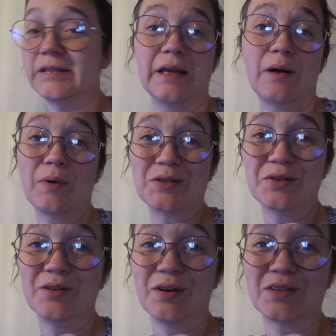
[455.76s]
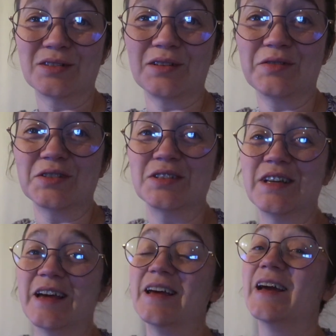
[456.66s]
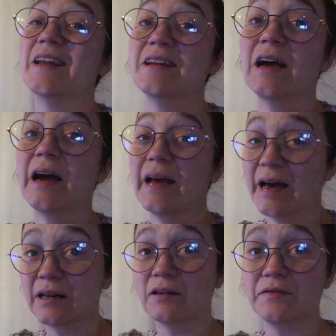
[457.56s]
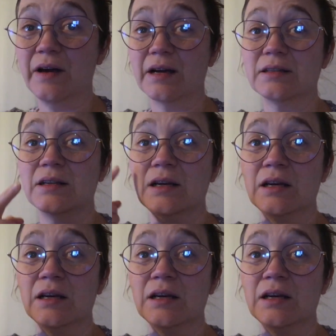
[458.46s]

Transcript: I said, I went to the doctor's office today, and I had, in fact...